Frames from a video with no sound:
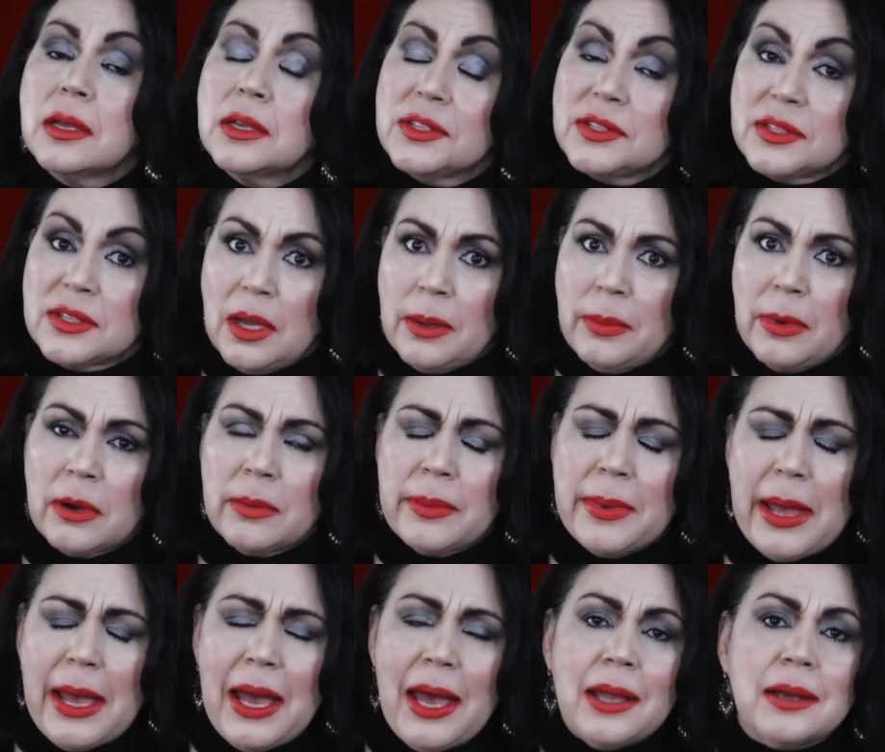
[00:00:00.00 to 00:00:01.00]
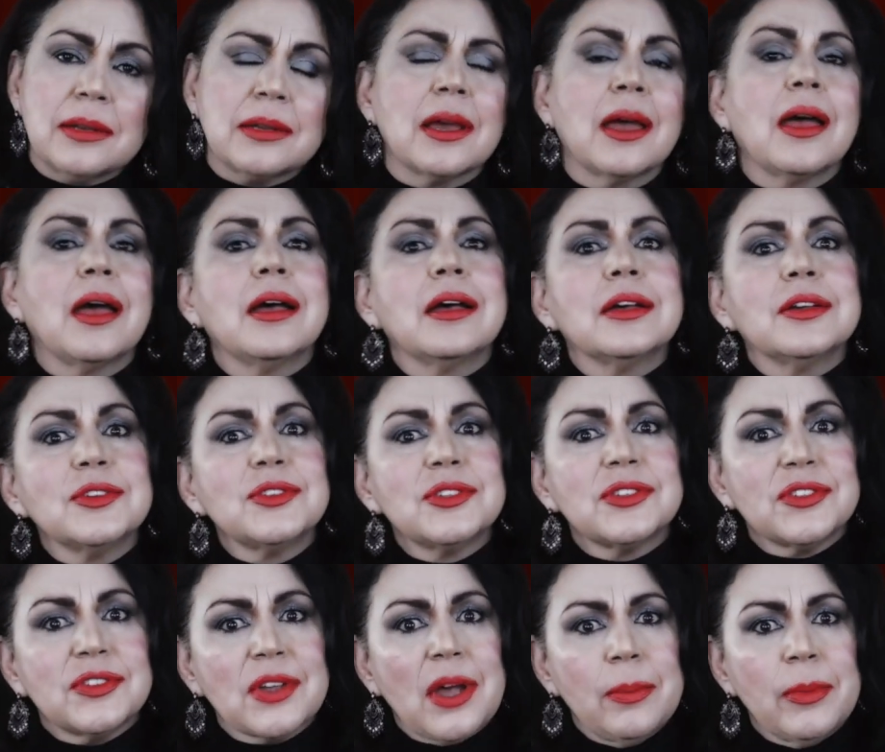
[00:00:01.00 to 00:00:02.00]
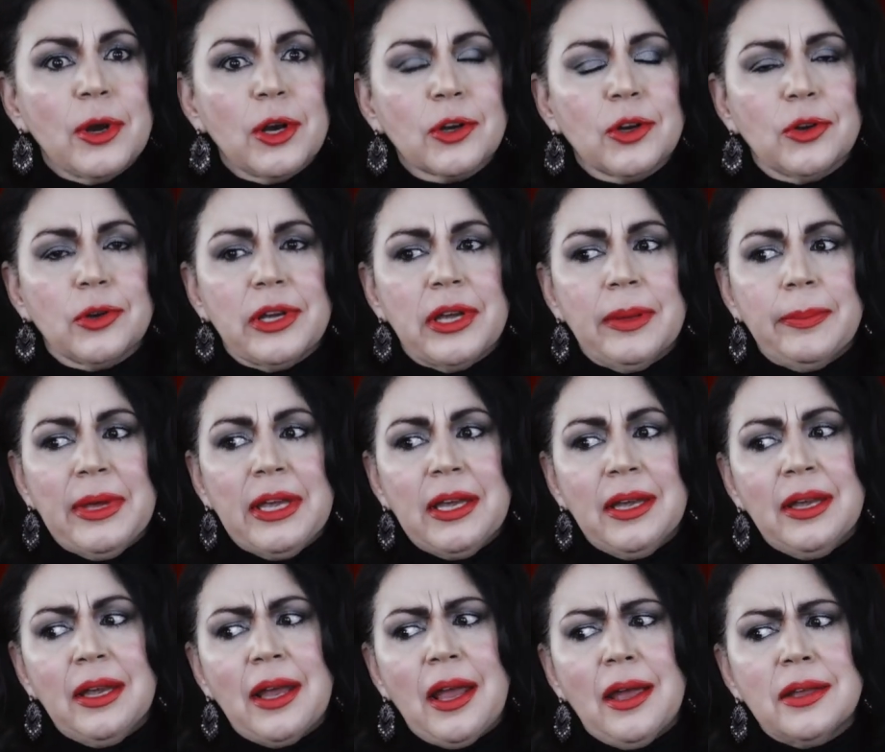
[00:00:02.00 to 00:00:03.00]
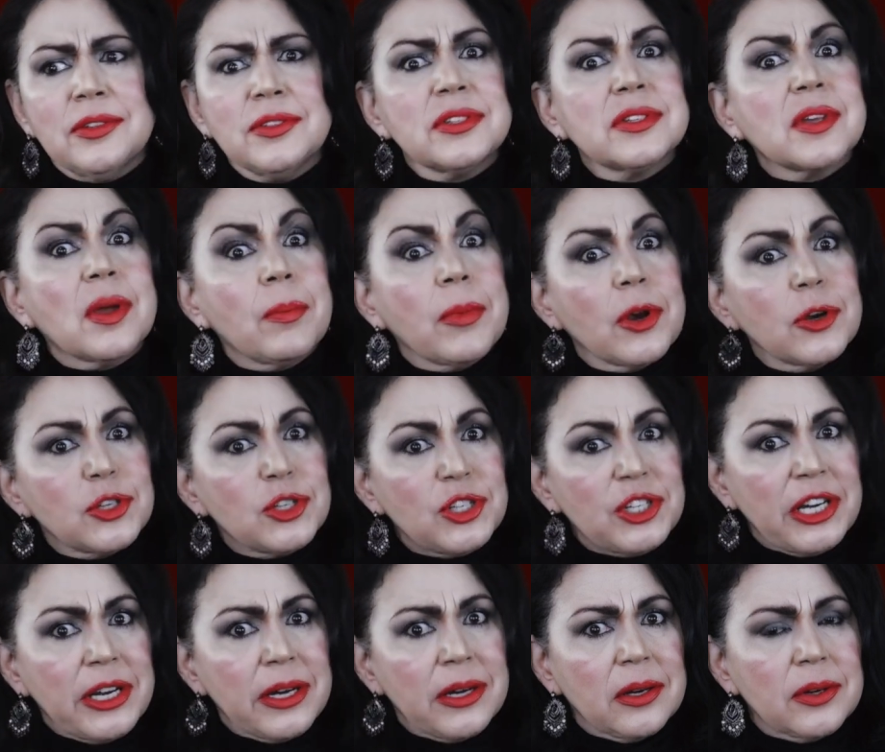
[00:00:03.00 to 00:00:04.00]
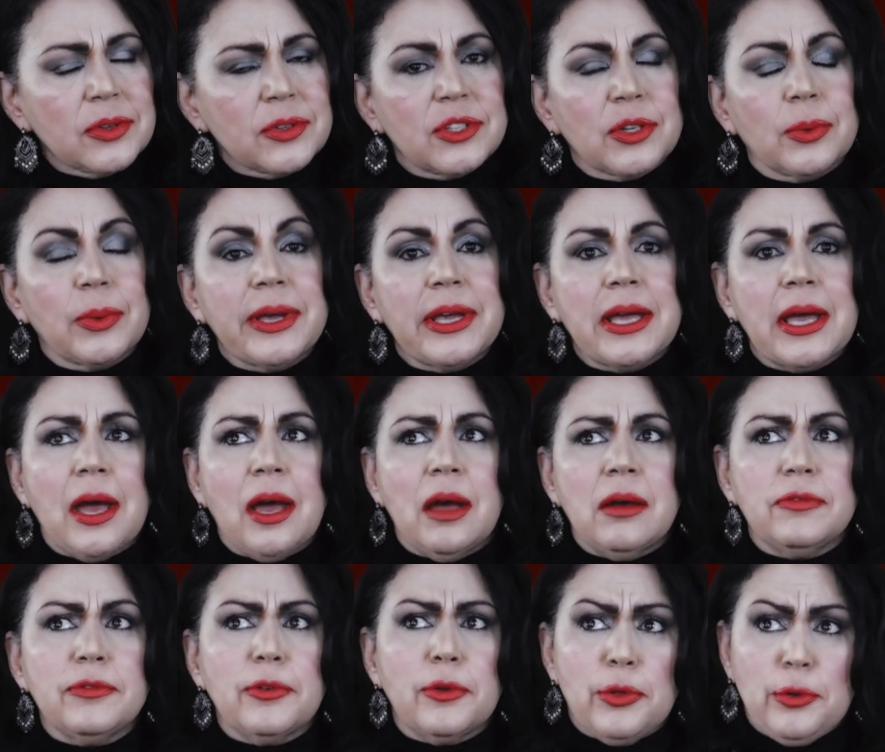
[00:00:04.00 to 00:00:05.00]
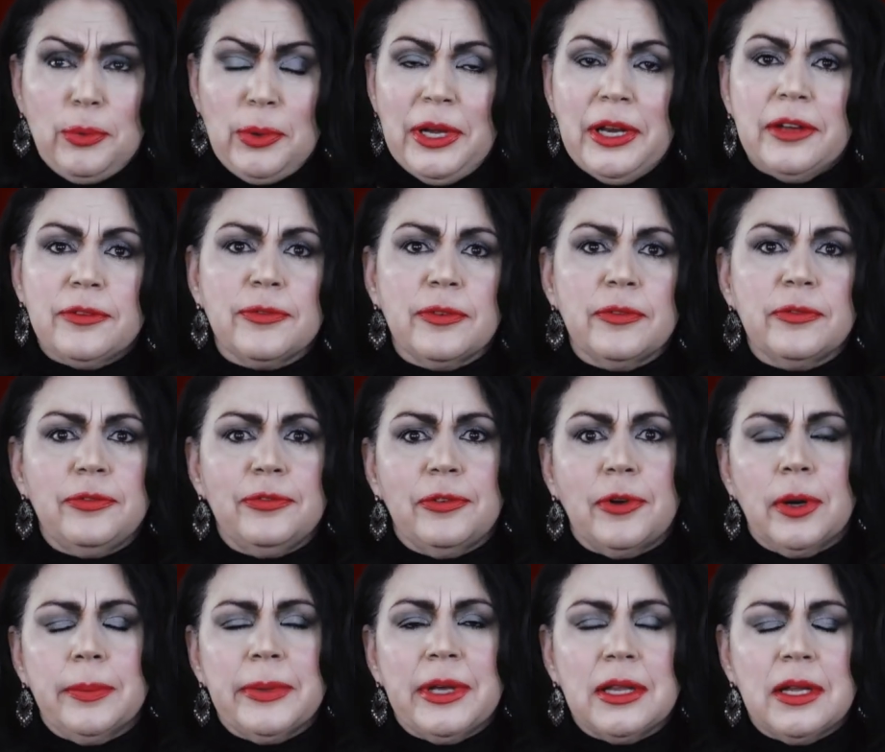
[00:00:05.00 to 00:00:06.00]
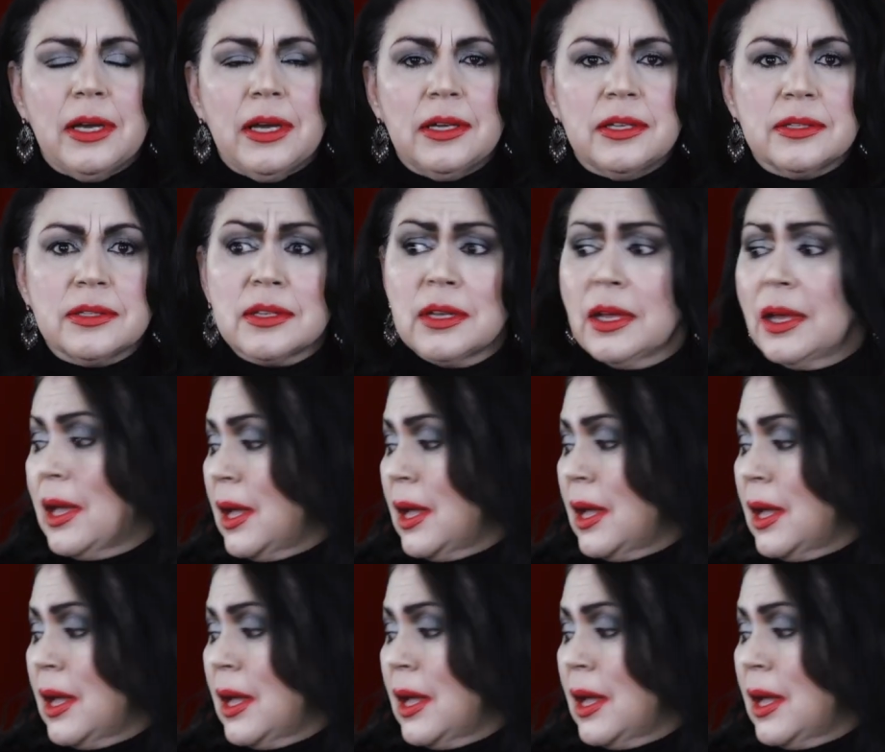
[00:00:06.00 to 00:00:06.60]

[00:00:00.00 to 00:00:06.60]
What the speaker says: Some are matte, some are creamy, and some are sheer. So we have three different formulas.